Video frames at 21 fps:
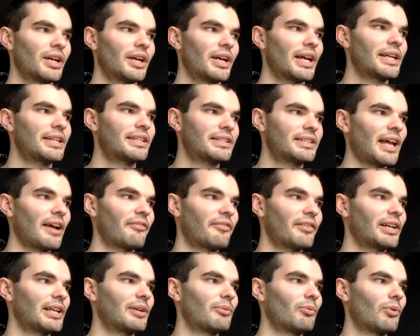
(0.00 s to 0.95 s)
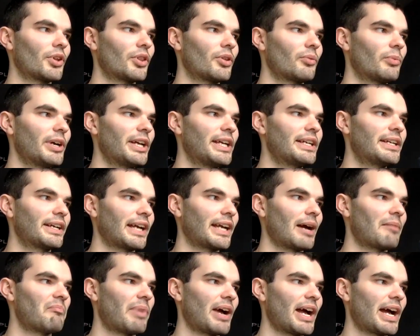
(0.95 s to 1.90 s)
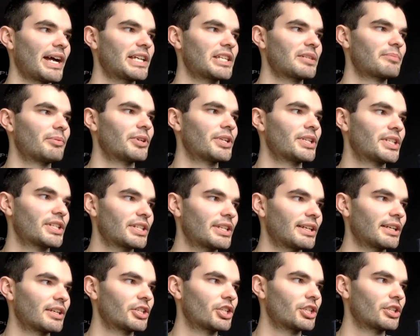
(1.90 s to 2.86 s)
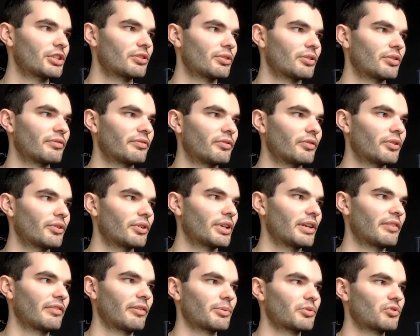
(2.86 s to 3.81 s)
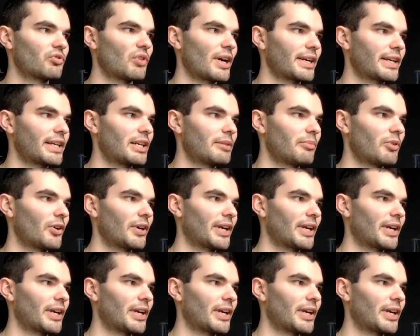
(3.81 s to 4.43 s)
It's definitely one of the weaker campaigns, but it's still a shit ton of fun. If I was ranking it by